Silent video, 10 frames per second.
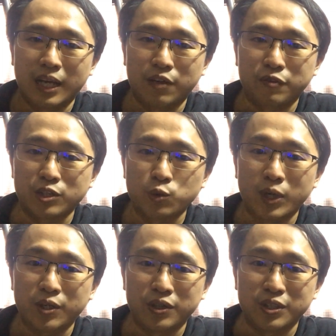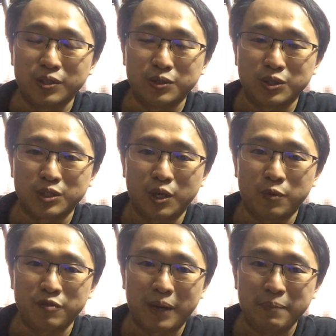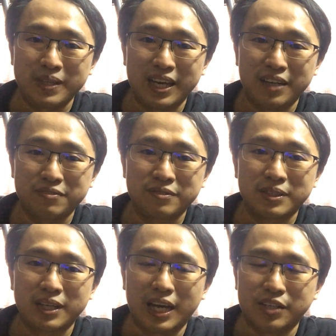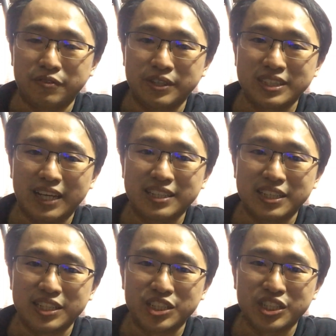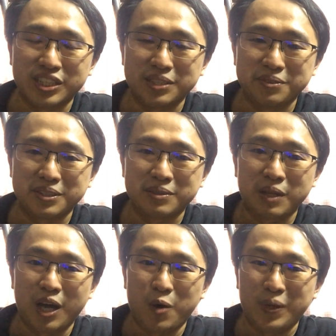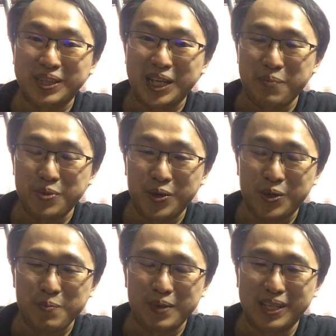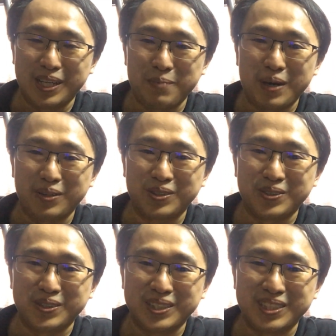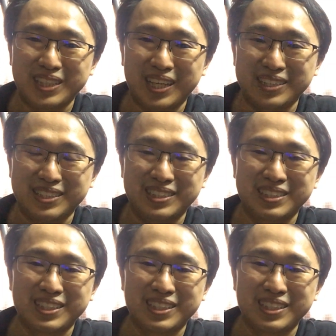And of course, work continues with MyPF and the various other initiatives. One thing I'm not complaining about though is that